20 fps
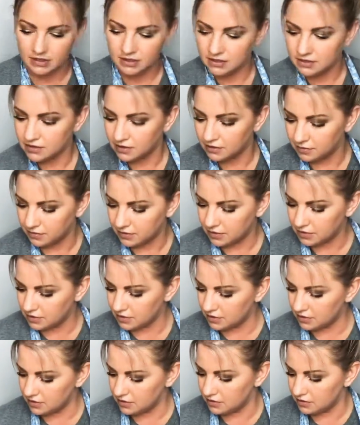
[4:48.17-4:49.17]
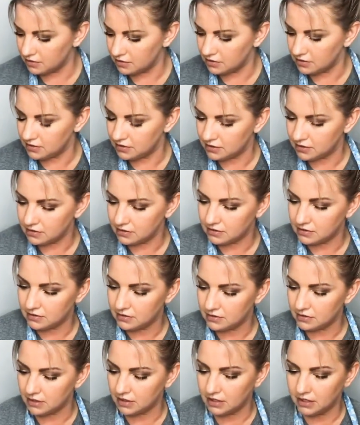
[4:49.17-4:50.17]
Don't
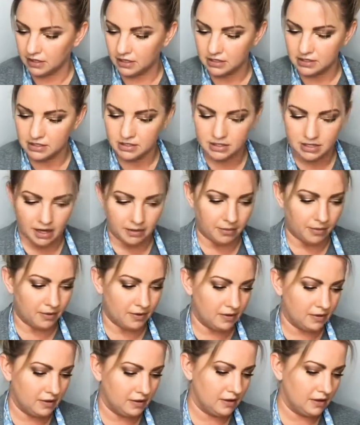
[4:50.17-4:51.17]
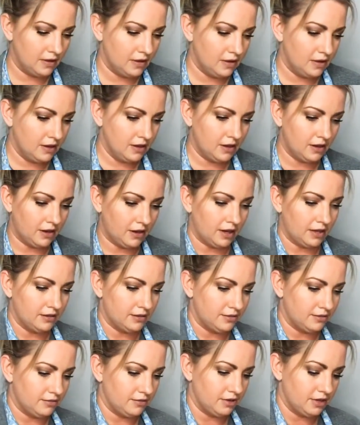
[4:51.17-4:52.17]
lean against the table. All right,
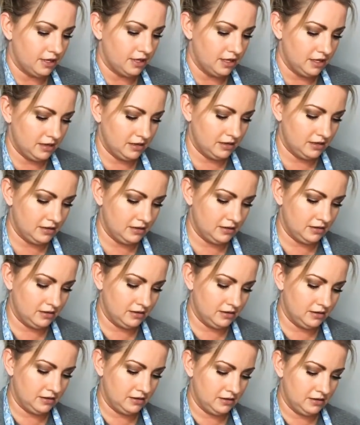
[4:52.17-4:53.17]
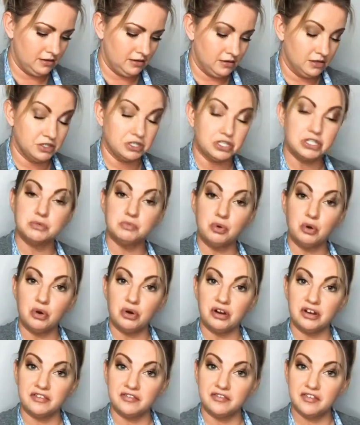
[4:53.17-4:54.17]
3. She's
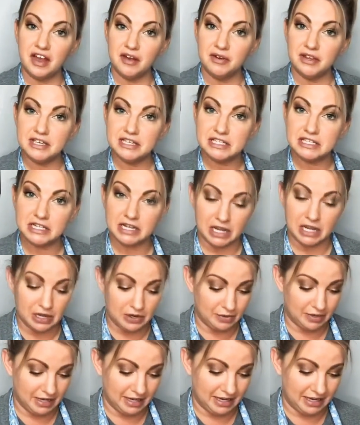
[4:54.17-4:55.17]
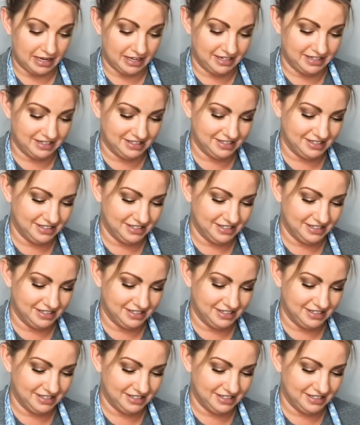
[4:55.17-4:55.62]
pouring very slowly.